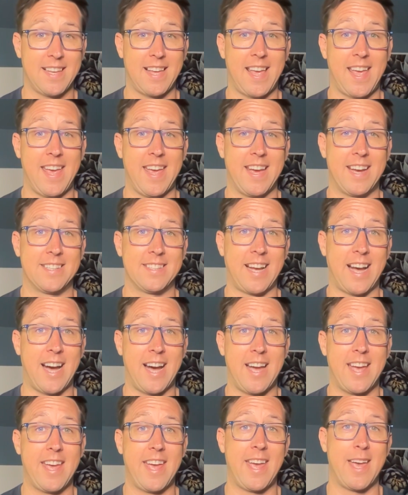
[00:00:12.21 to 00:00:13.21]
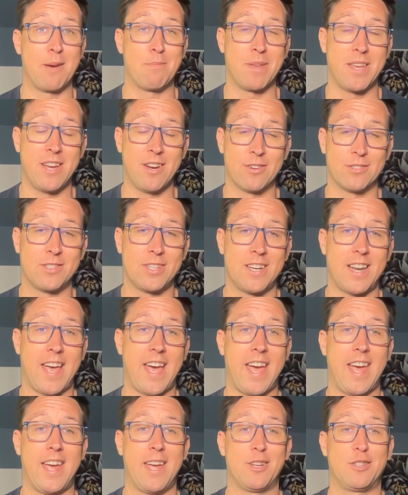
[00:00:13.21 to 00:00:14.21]
And I am here
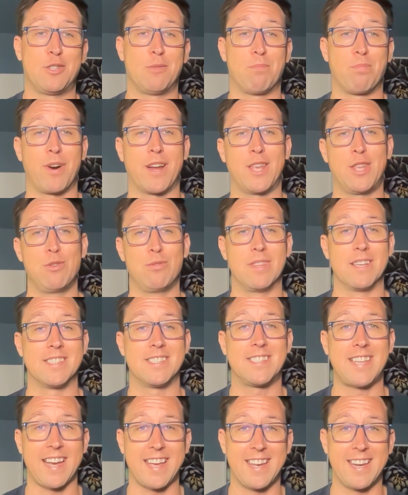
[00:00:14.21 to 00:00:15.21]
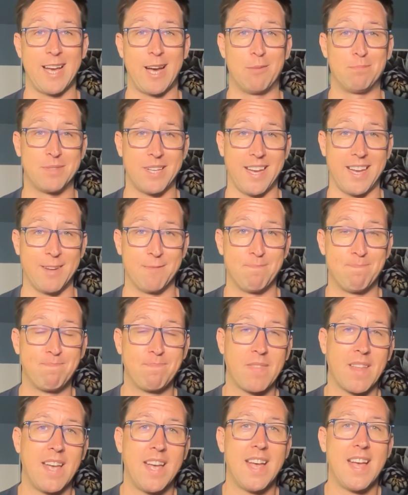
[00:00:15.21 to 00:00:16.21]
today to bring you the second update
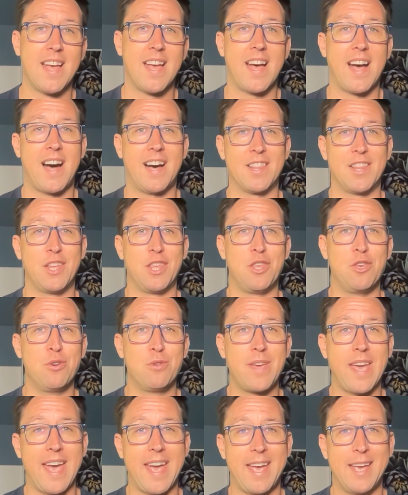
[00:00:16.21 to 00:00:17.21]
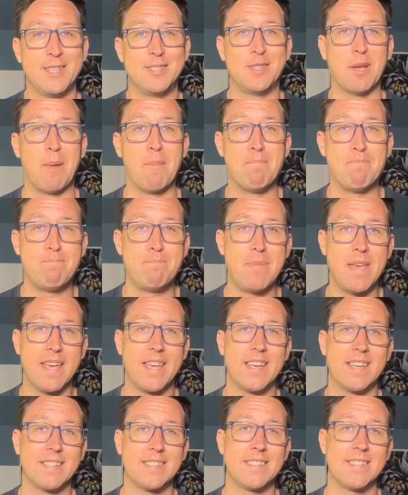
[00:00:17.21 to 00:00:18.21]
on the UK's
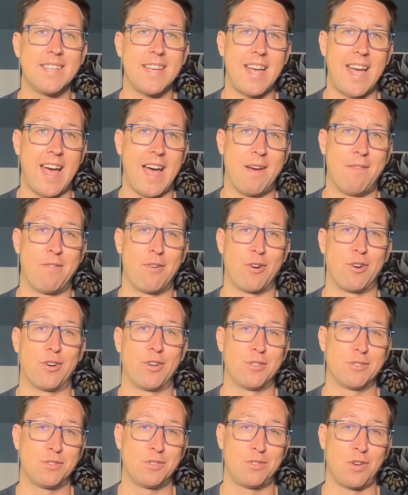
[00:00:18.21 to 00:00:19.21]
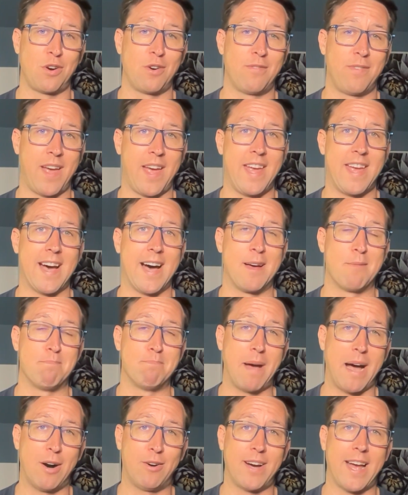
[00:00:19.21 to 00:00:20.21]
biggest ever survey on
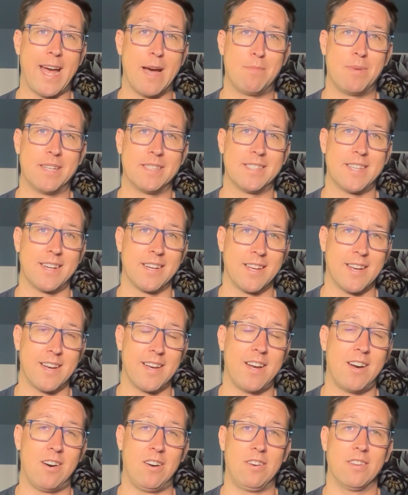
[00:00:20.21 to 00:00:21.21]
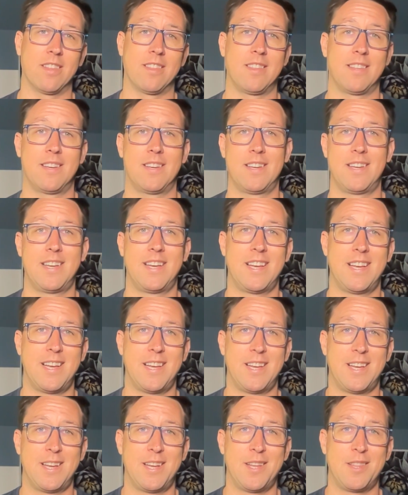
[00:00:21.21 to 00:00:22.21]
bowel habits and gut health,
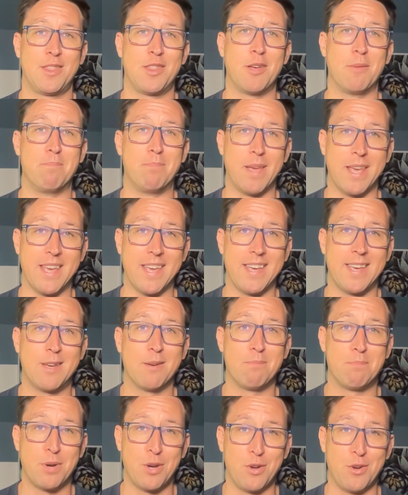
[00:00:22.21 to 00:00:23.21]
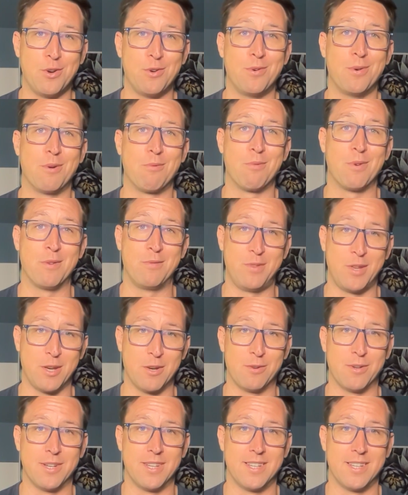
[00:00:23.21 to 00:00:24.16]
the Big Poo Review.